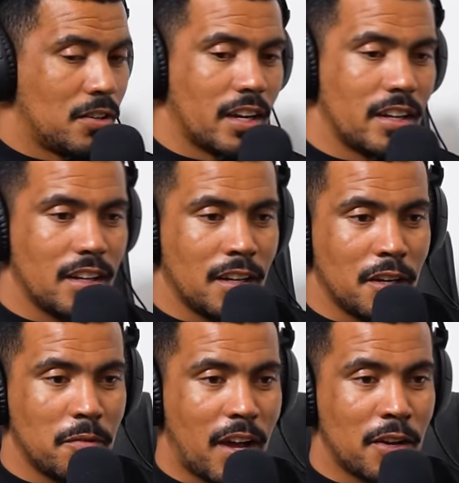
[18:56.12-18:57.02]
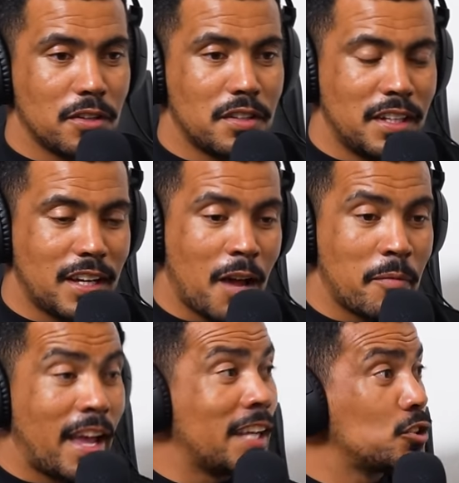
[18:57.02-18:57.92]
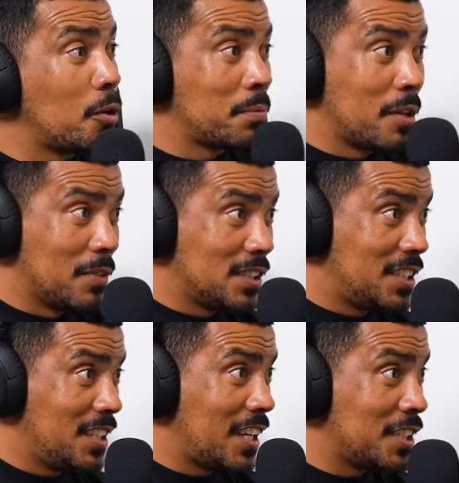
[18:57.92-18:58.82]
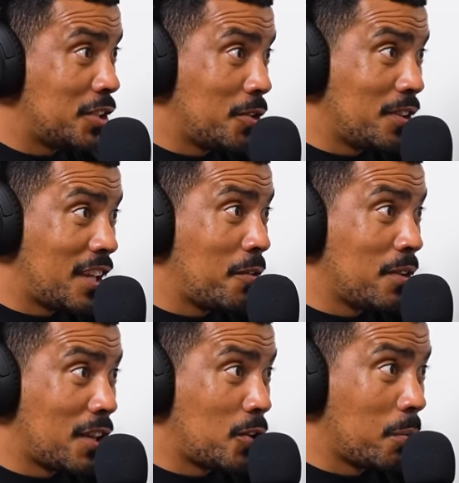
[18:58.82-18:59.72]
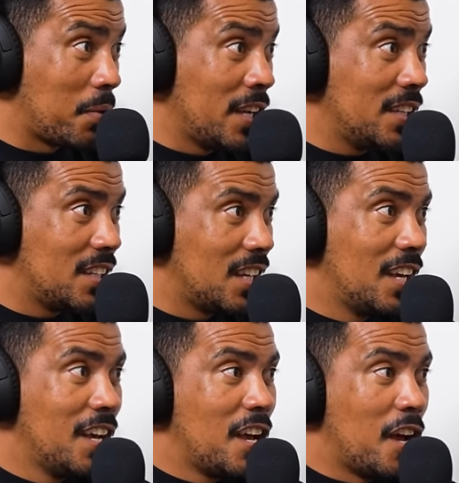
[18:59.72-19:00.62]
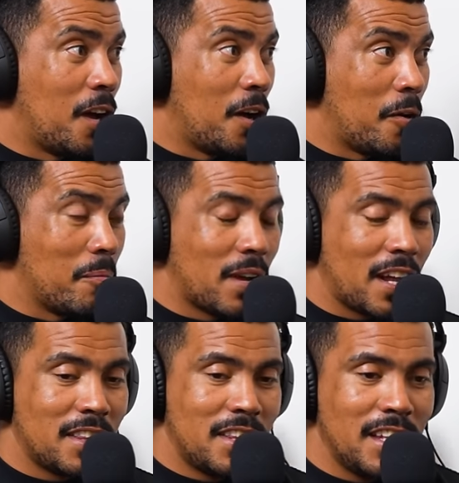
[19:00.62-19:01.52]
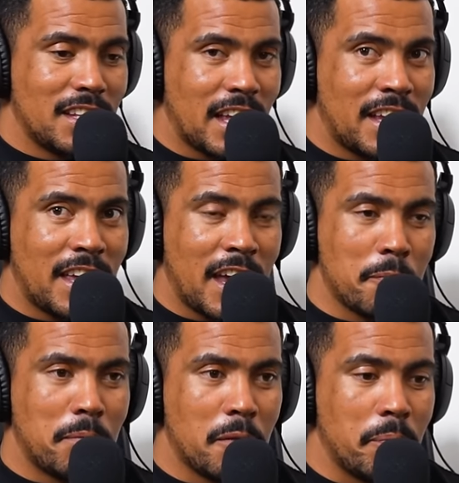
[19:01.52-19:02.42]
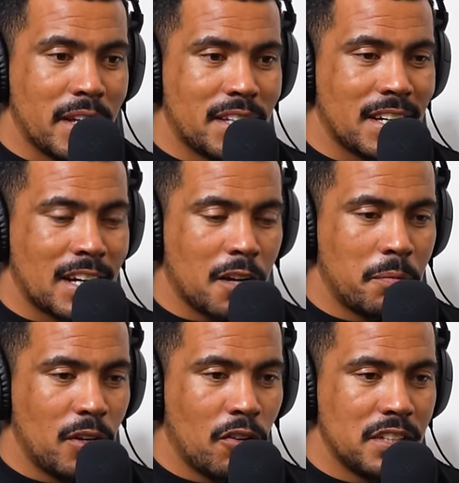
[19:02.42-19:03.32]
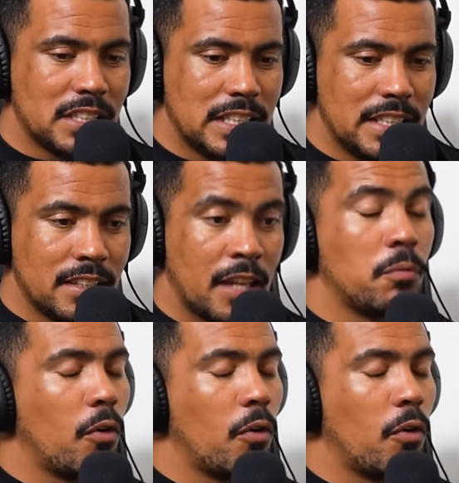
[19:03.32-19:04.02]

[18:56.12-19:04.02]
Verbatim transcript: Okay. Um, mm. I don't think I'm as optimistic as mm. you there with the top eight, um, but I think they can play better rugby, obviously. They